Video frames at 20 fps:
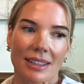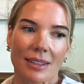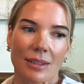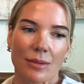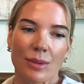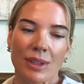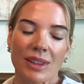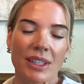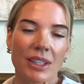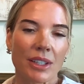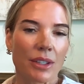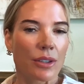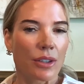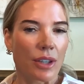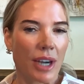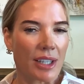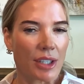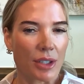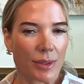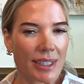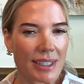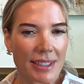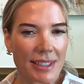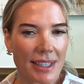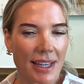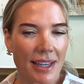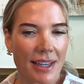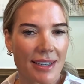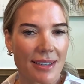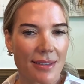With the new graduates,
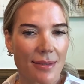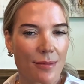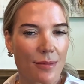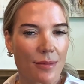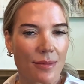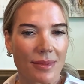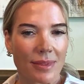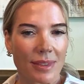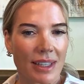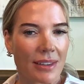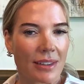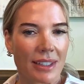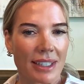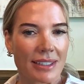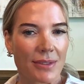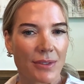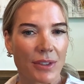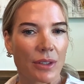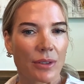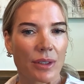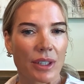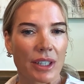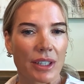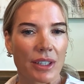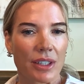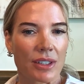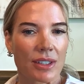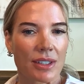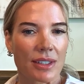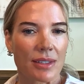the last few
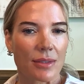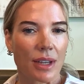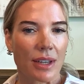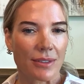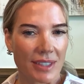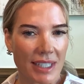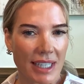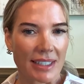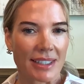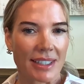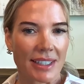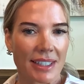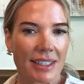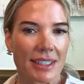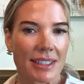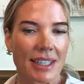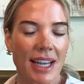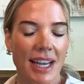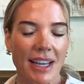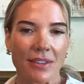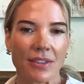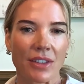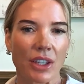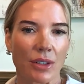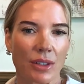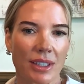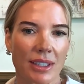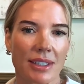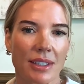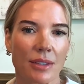years of dentists, I have
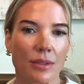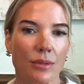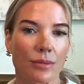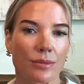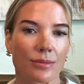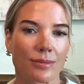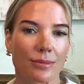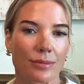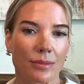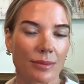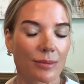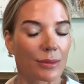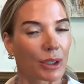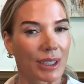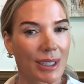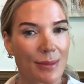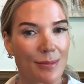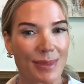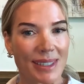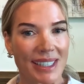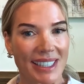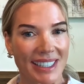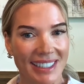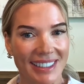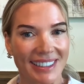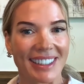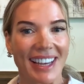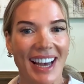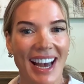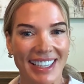noticed a really big
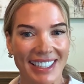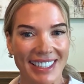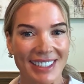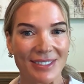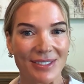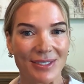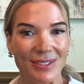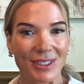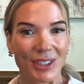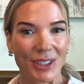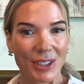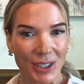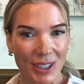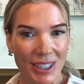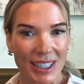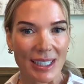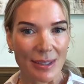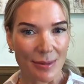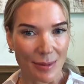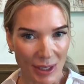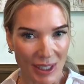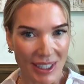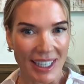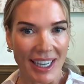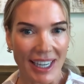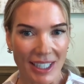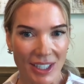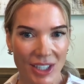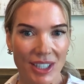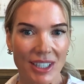lack of good
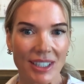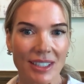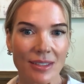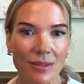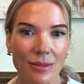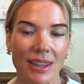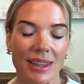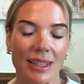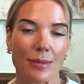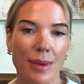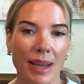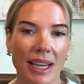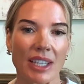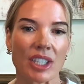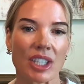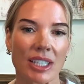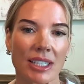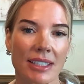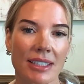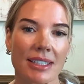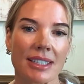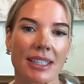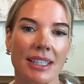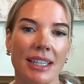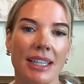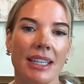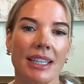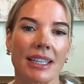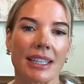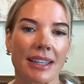communication with the patient.
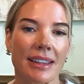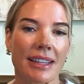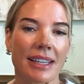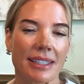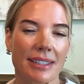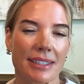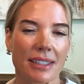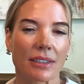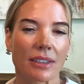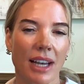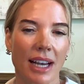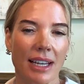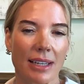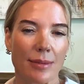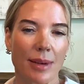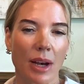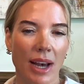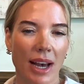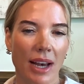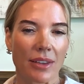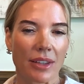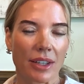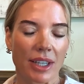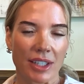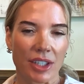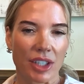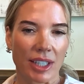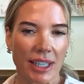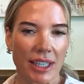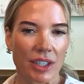I think it's a lot about how their
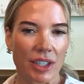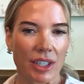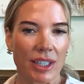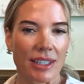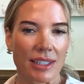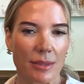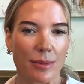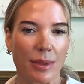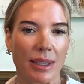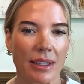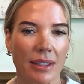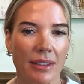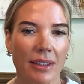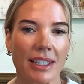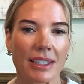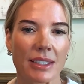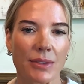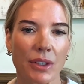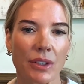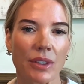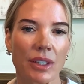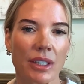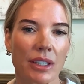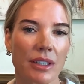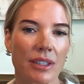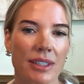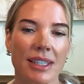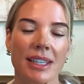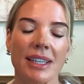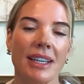education has been the last few
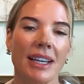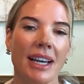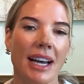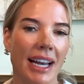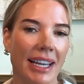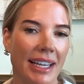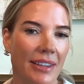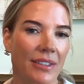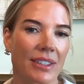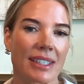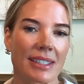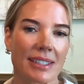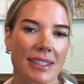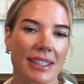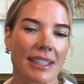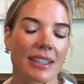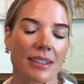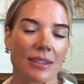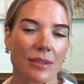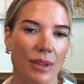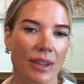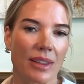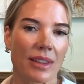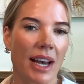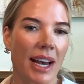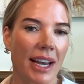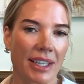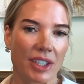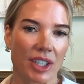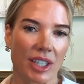years. I even see it with the
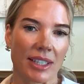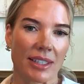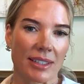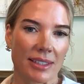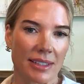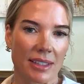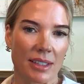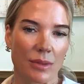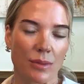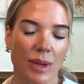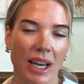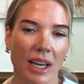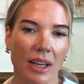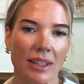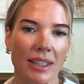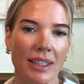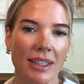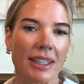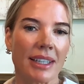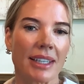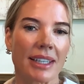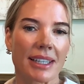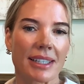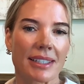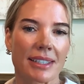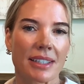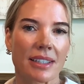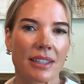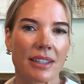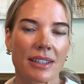hygienists as well.
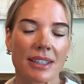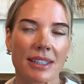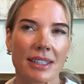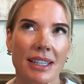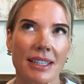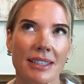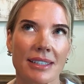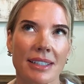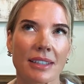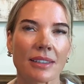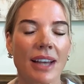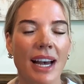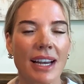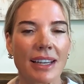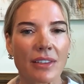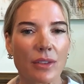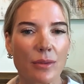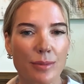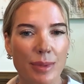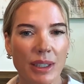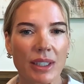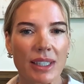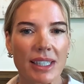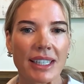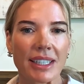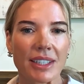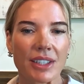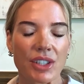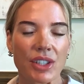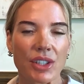There is a lack of
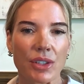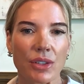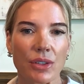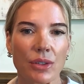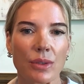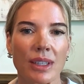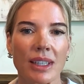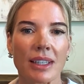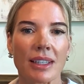ability to